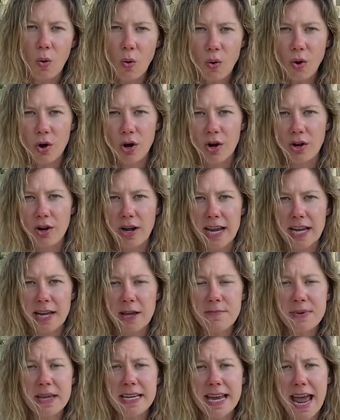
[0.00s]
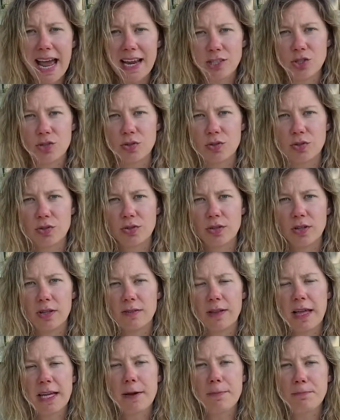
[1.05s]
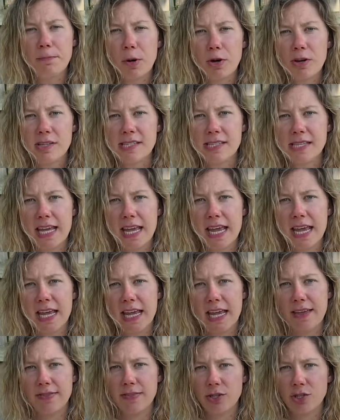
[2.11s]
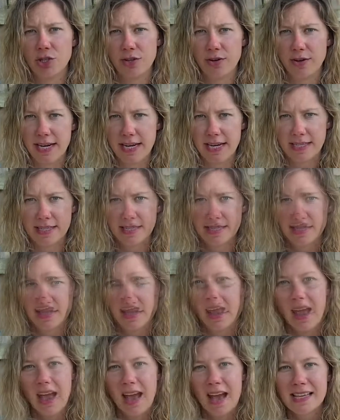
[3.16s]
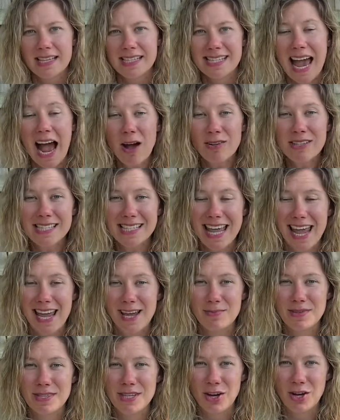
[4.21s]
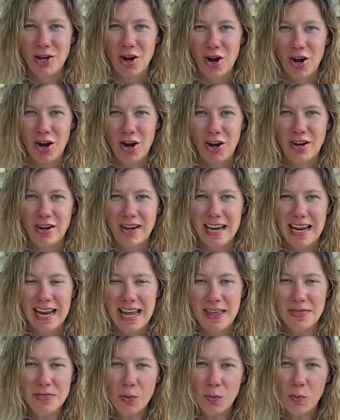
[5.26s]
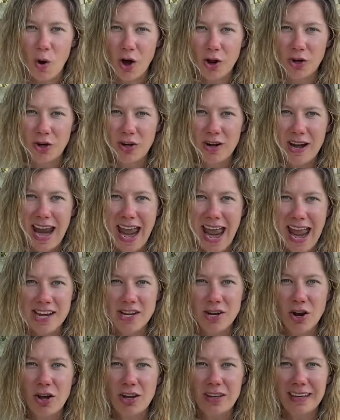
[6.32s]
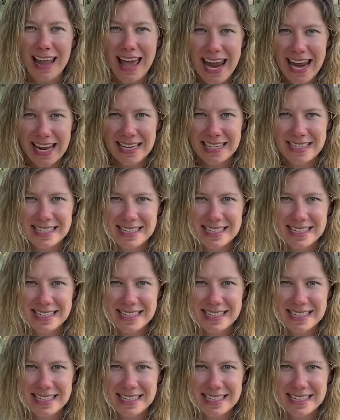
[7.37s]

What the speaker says: or it can be natural, like a bird singing in the trees. Soundscapes occur in the water and on land.